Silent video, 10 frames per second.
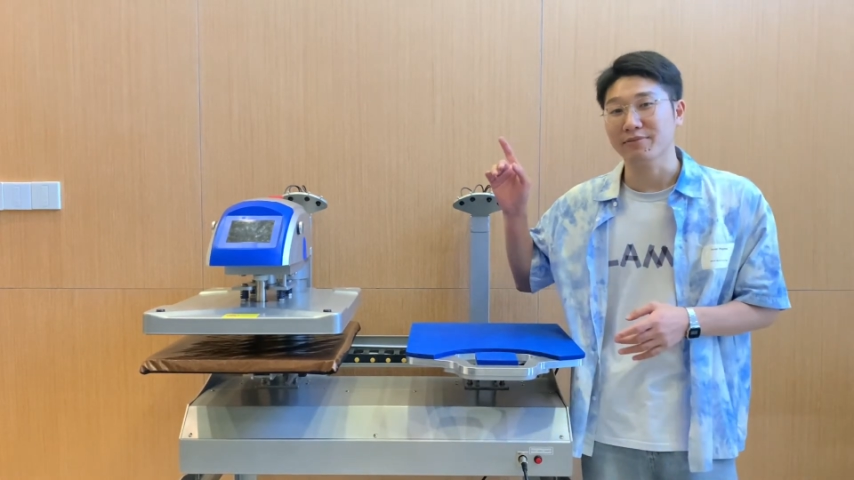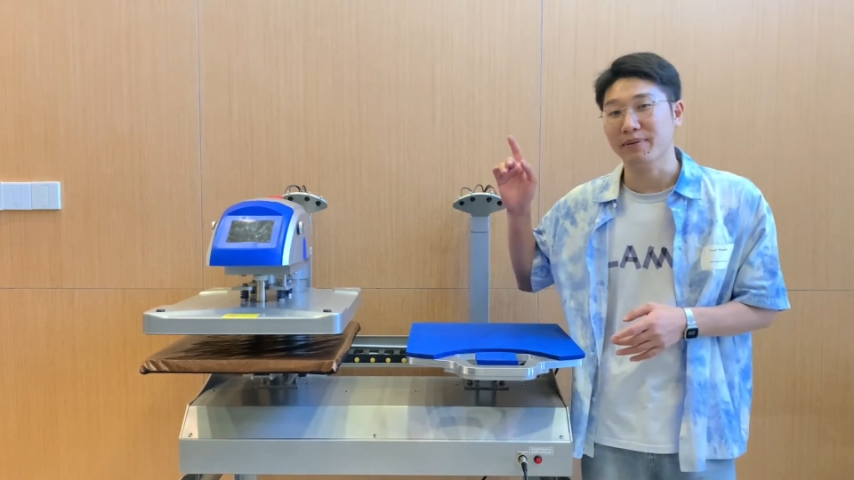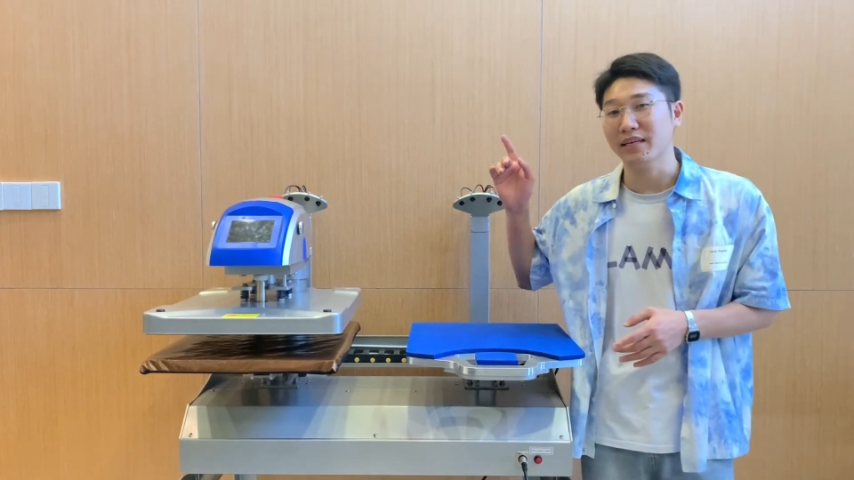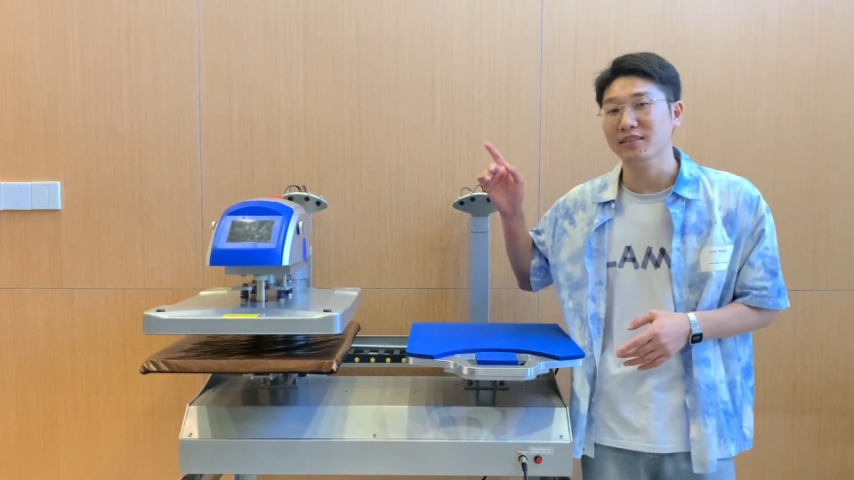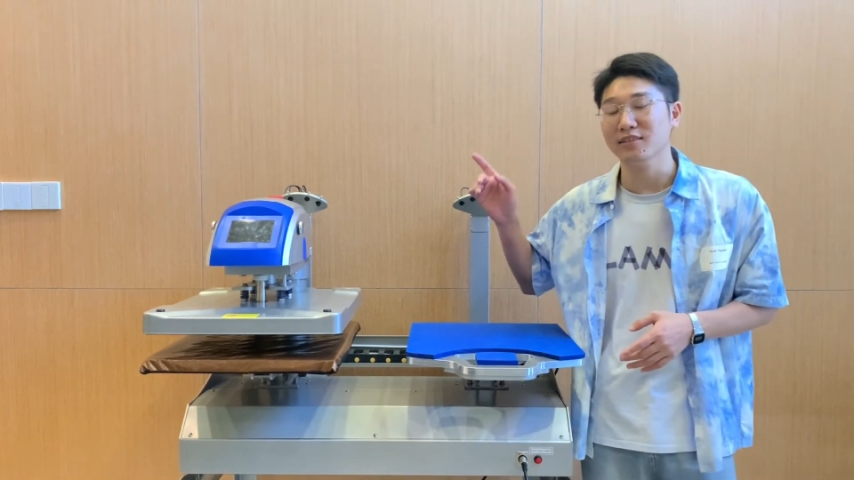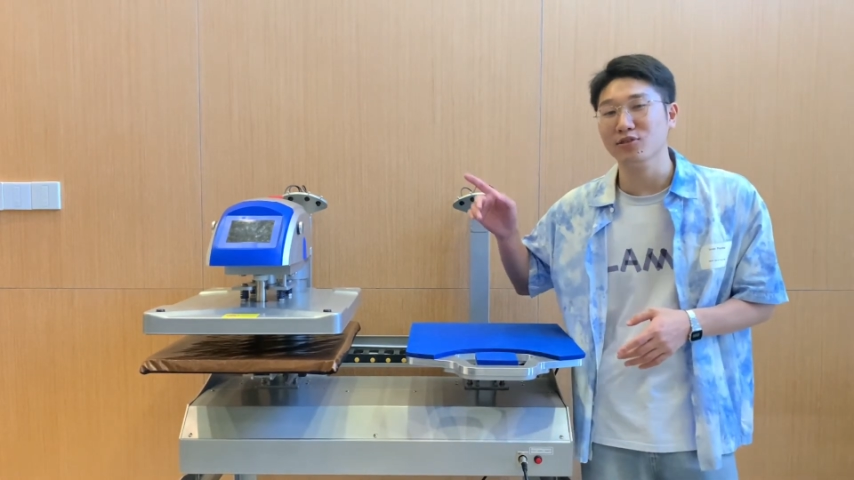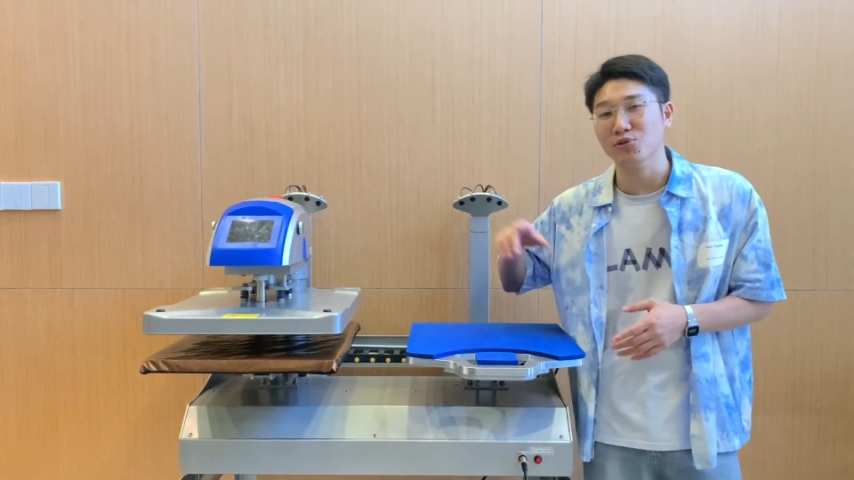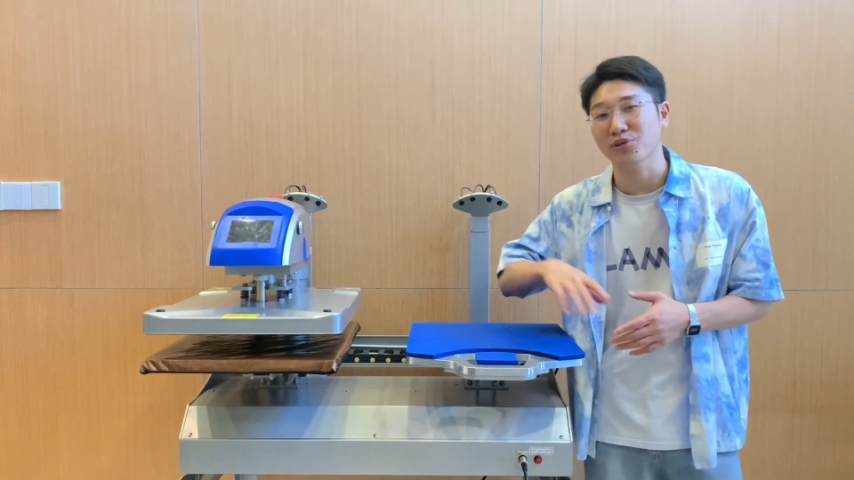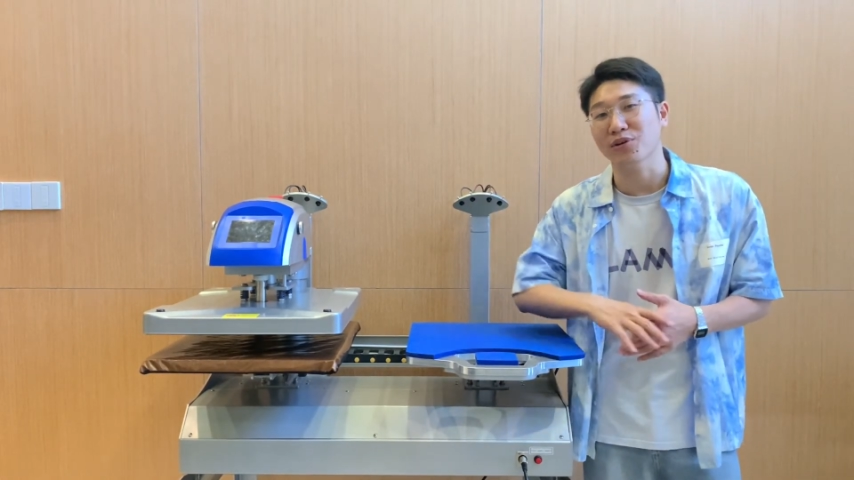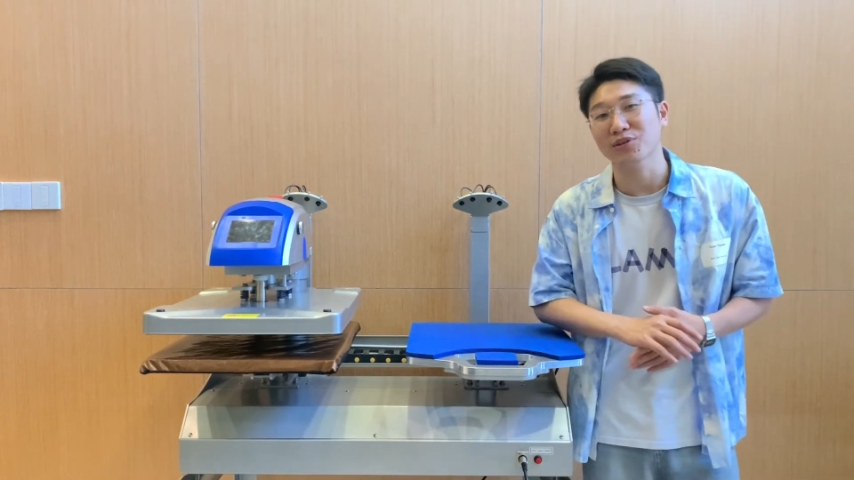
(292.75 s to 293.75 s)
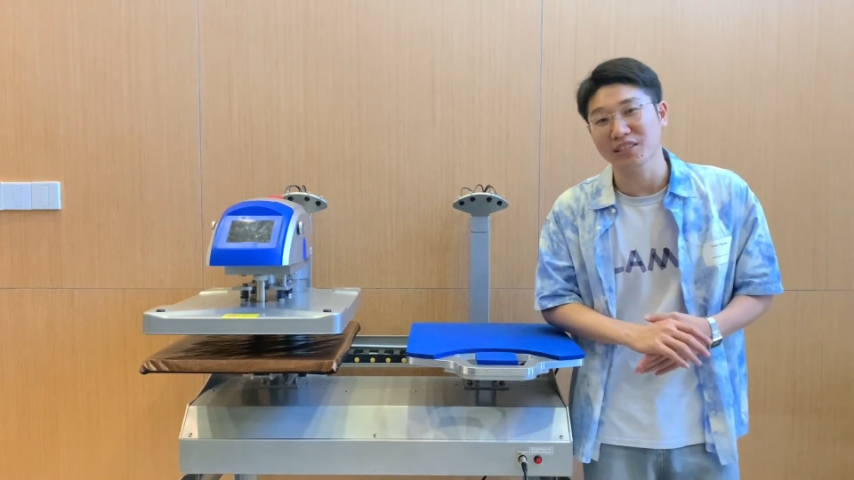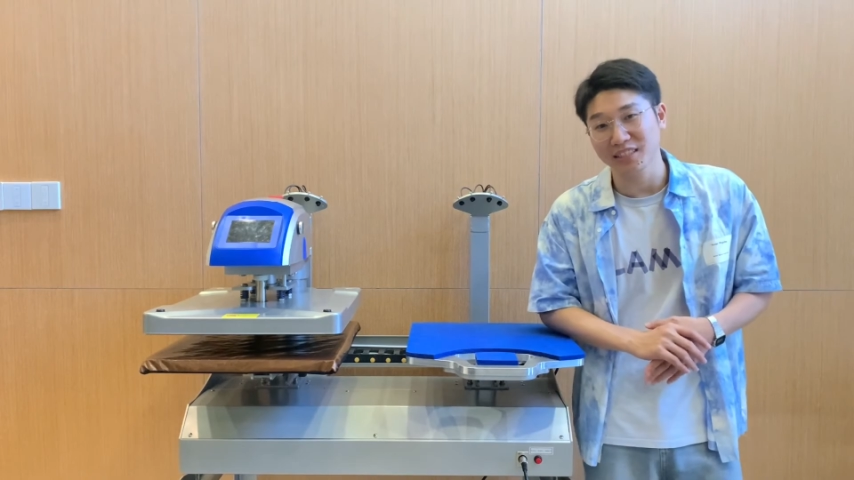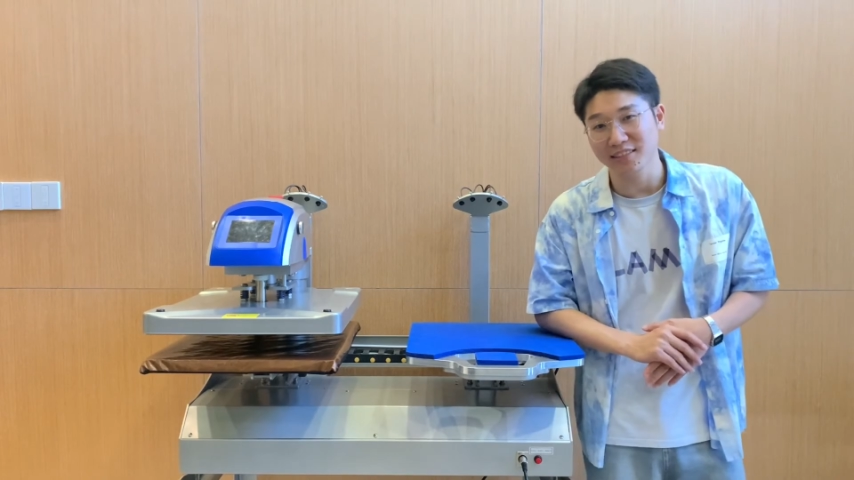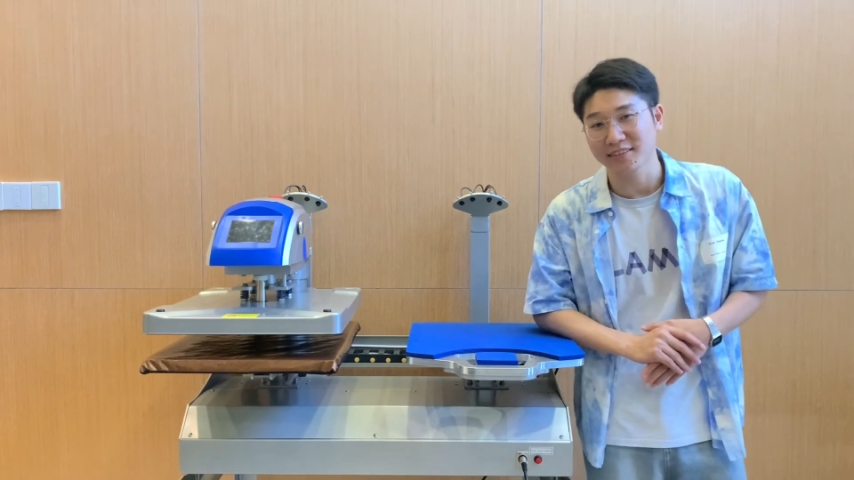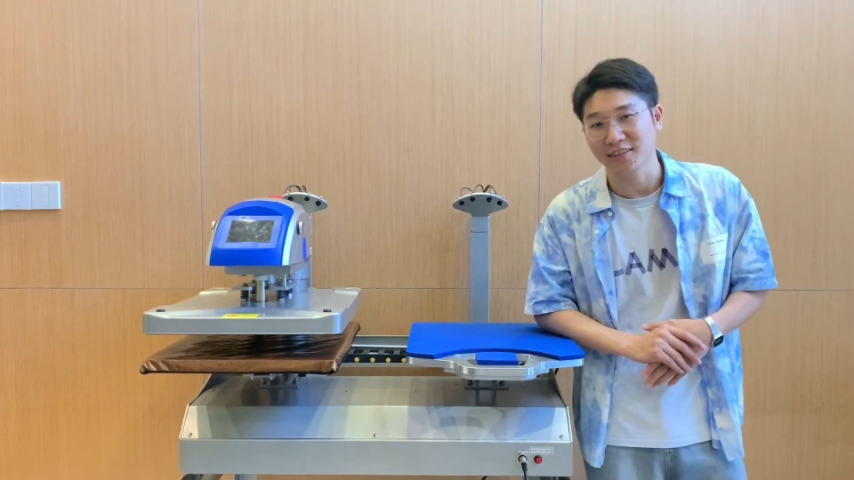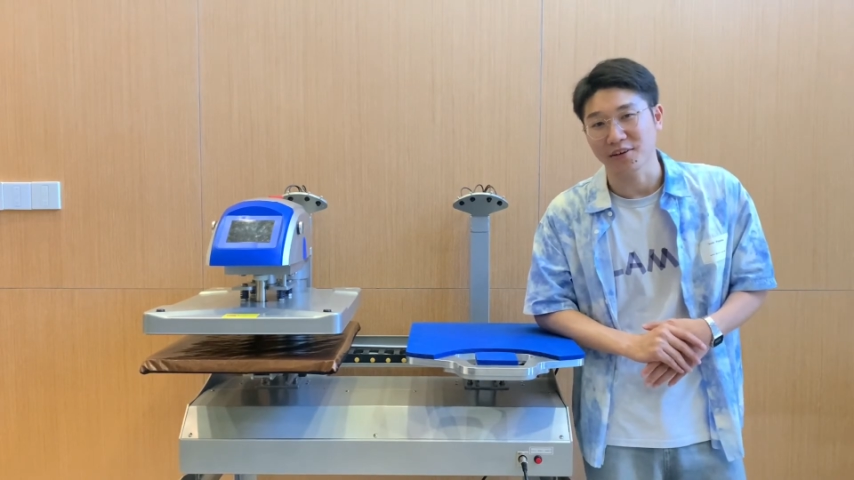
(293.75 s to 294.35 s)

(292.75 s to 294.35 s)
platens to your orders.